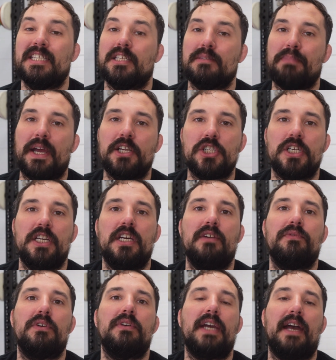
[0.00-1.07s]
especially
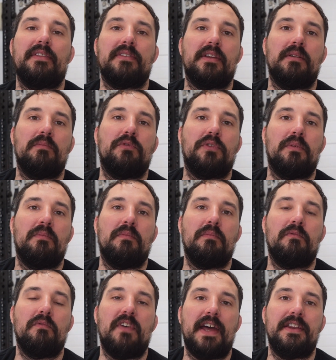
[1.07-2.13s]
if you get them
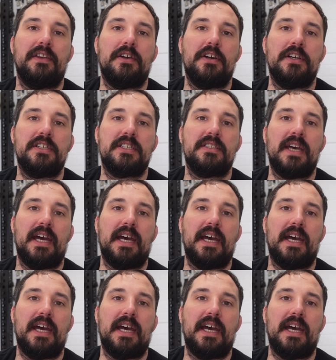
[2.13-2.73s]
from vendors